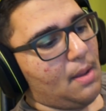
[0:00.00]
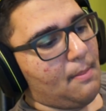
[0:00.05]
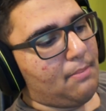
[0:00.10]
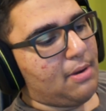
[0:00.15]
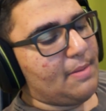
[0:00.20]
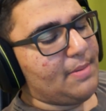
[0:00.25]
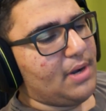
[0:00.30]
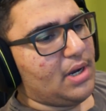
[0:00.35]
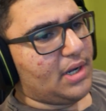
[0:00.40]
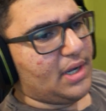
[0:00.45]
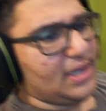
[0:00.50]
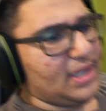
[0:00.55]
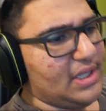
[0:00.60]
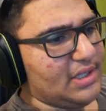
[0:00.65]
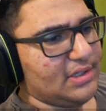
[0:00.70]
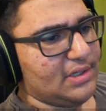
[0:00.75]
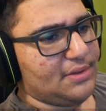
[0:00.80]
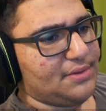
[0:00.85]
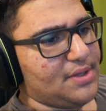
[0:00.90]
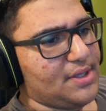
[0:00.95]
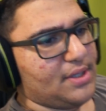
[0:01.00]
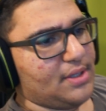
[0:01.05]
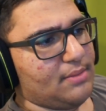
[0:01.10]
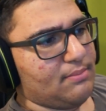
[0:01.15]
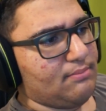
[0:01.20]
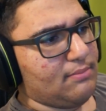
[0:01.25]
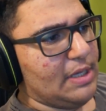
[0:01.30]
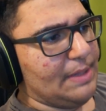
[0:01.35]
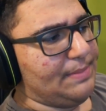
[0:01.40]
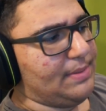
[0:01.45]
Probably not gonna eat
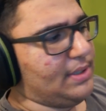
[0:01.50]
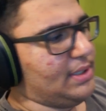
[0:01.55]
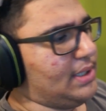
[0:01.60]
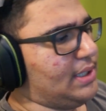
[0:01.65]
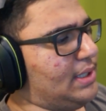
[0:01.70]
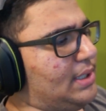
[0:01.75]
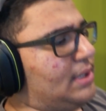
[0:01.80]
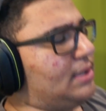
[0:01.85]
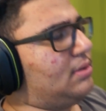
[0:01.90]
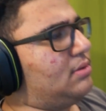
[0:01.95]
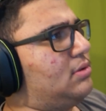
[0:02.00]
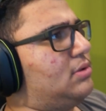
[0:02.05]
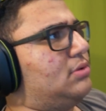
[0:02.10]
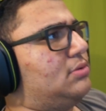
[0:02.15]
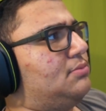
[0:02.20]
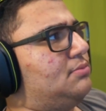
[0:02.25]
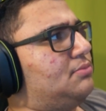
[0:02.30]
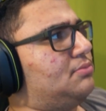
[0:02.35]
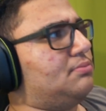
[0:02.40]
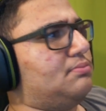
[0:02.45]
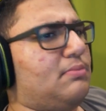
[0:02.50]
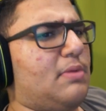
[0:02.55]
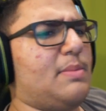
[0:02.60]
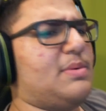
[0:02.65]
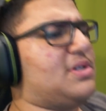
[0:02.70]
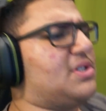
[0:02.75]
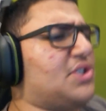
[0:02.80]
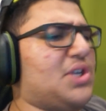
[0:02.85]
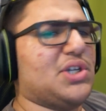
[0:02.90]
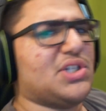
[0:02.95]
anything. Maybe
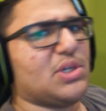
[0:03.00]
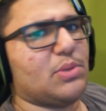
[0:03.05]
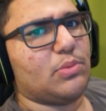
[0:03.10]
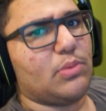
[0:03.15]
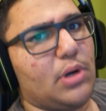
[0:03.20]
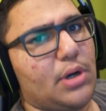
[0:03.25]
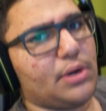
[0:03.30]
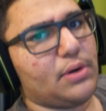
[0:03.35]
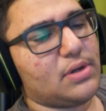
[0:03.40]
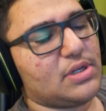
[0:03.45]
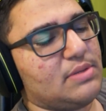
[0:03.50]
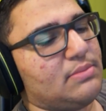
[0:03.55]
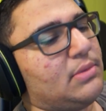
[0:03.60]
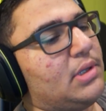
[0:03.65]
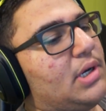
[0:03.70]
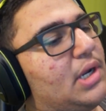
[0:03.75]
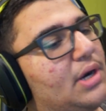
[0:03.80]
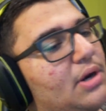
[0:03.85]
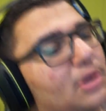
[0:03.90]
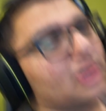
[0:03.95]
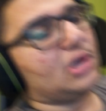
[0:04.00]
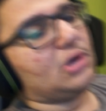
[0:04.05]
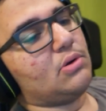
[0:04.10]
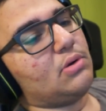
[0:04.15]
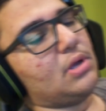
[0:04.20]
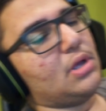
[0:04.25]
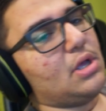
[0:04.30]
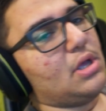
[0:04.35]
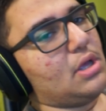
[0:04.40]
just drink some water or something. I don't know.